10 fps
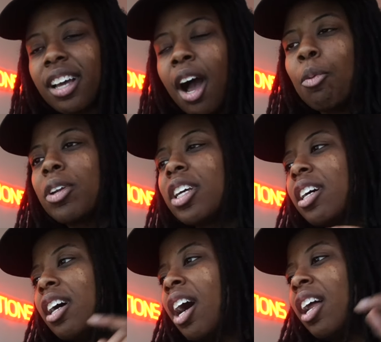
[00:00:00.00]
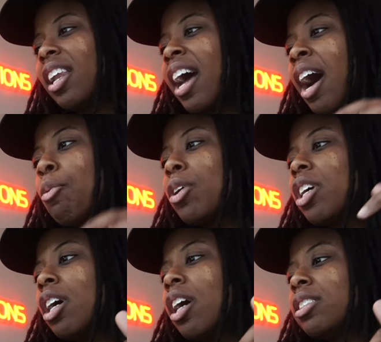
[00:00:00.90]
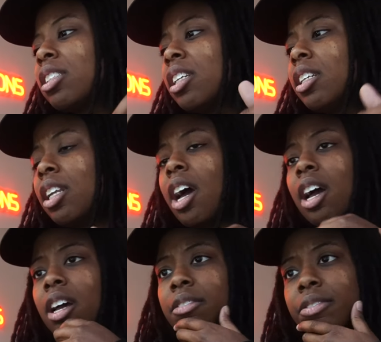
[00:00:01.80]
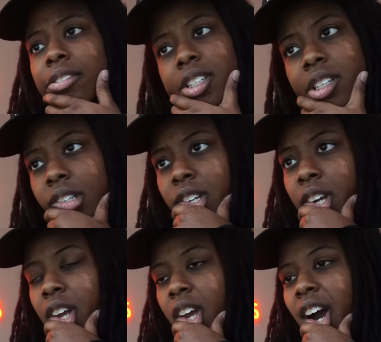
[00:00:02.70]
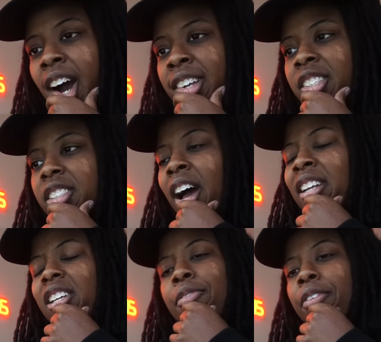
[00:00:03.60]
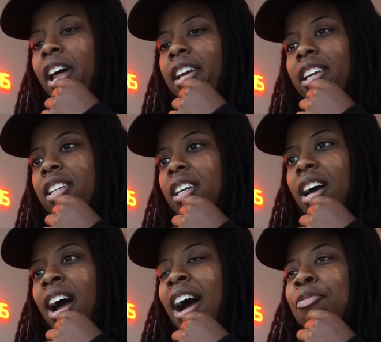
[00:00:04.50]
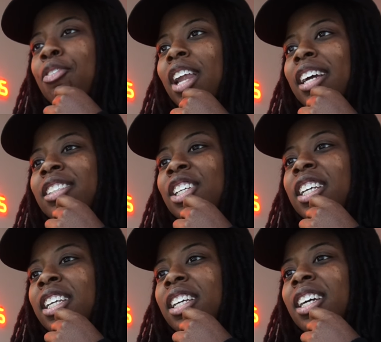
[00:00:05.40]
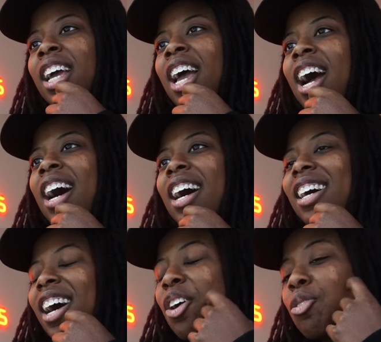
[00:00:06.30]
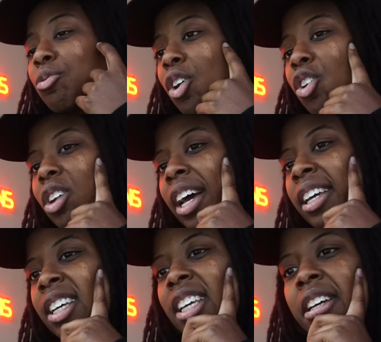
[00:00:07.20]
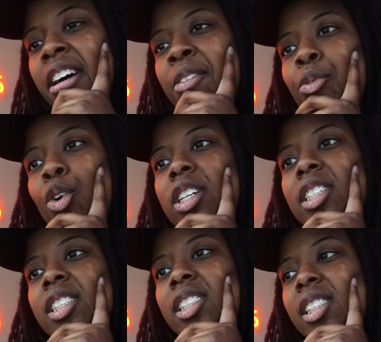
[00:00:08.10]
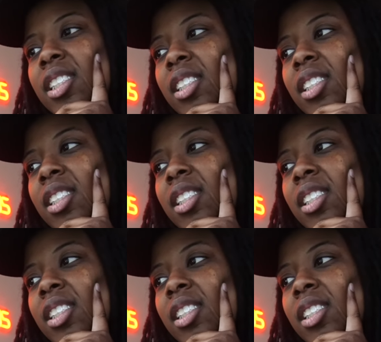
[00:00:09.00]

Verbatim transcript: I want to hear a lot. I want to hear her sing live. I just I just feel like it. I feel like she. I don't know. Like it get her voice.